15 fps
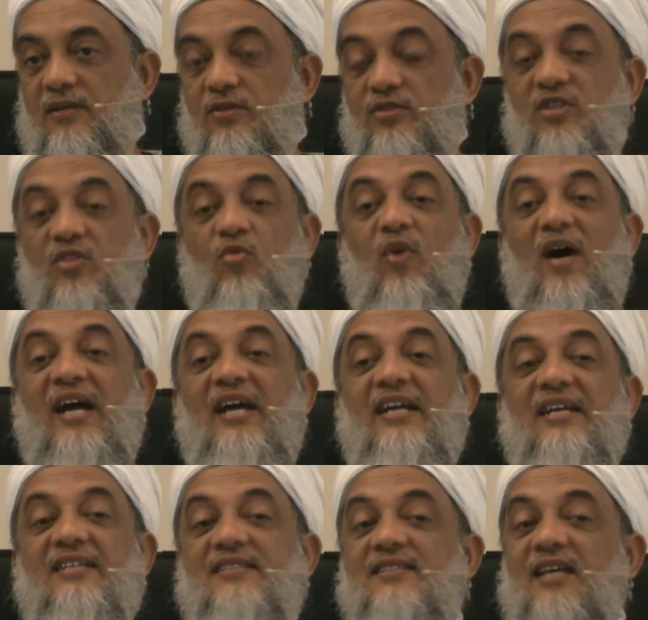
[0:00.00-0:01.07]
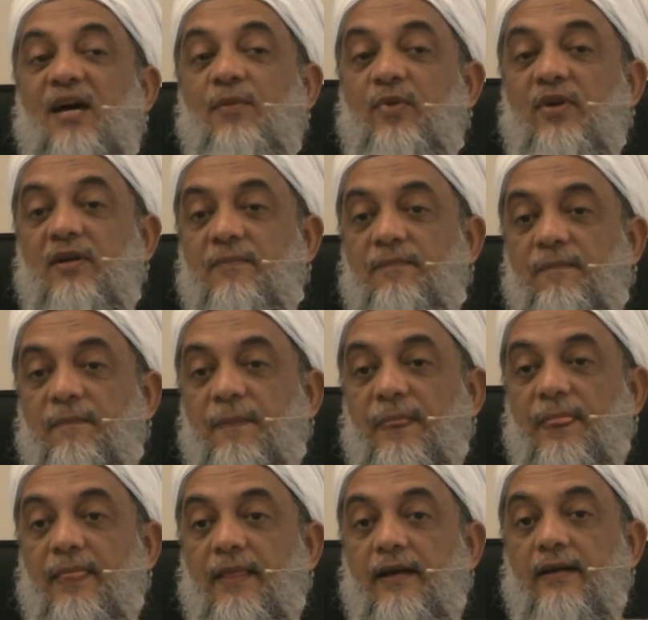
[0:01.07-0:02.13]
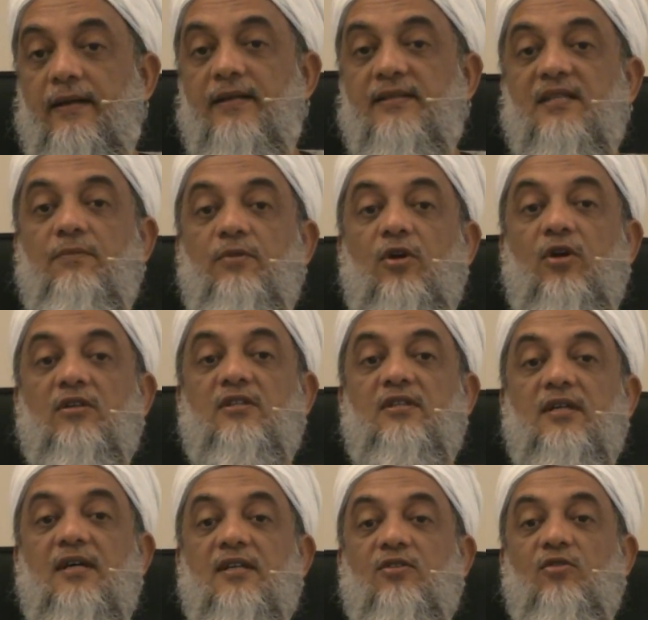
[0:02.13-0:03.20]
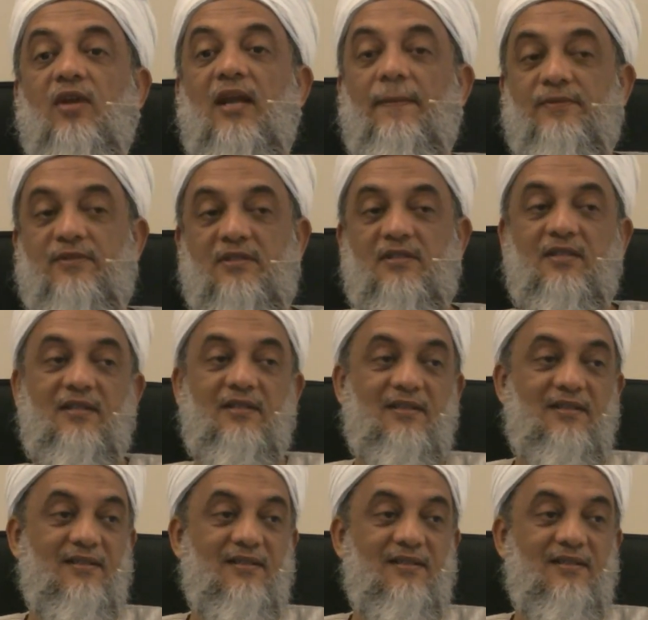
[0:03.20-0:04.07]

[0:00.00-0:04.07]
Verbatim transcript: You said, why does it happen? They say, because the earth collapsed.